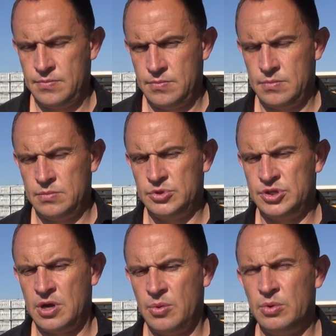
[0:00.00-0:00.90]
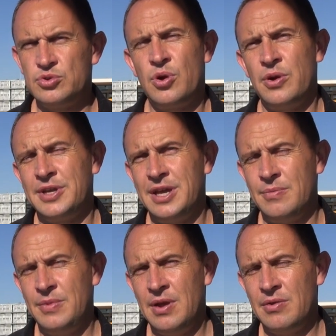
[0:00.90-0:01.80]
So we'll try and get
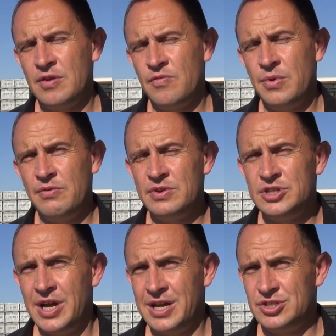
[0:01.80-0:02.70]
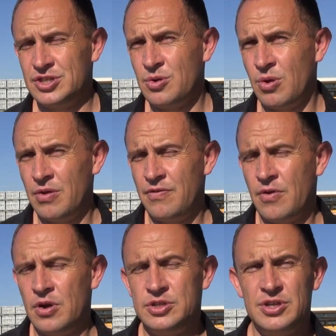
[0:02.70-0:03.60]
him there and give him every chance to
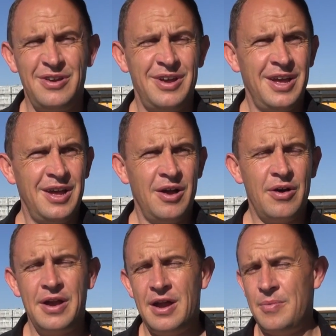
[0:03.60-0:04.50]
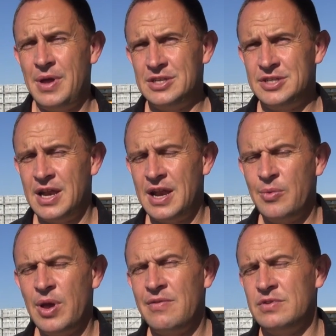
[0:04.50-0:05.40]
qualify. So I don't know about Saturday,
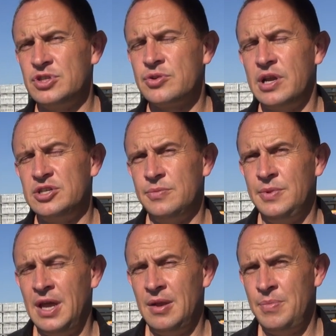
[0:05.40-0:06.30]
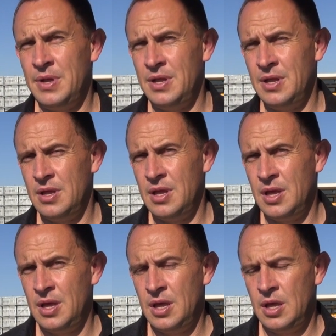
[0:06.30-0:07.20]
we haven't scratched him yet, but
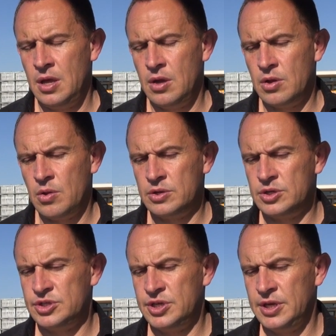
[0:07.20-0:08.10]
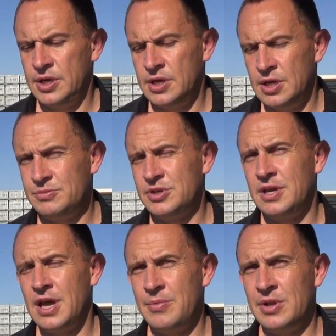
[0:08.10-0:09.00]
I'd like to see him
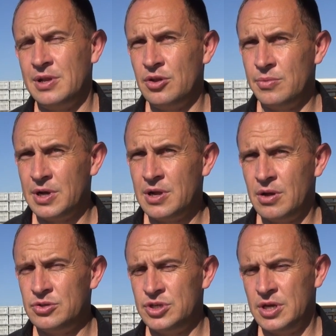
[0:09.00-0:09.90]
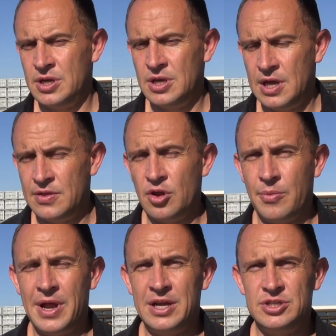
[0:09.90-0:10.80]
come in a little bit closer. And the
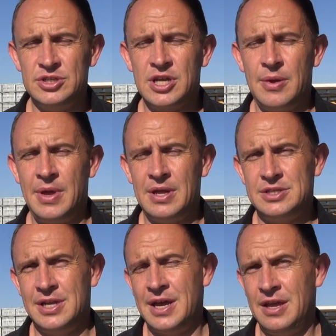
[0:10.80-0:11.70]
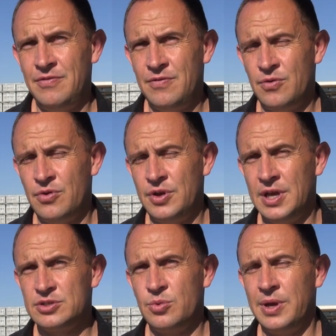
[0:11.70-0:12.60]
nominations come out today for
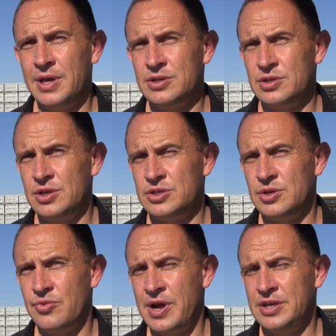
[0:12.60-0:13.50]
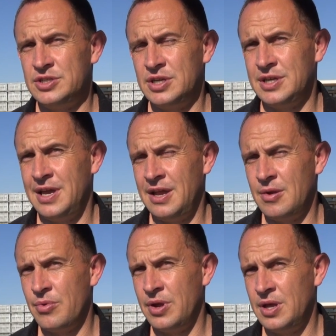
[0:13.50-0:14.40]
next week's race at
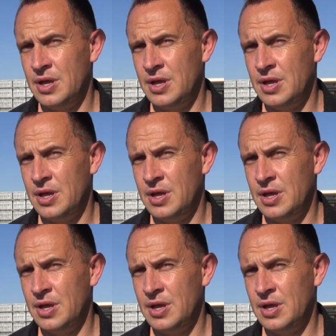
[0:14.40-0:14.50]
Canterbury.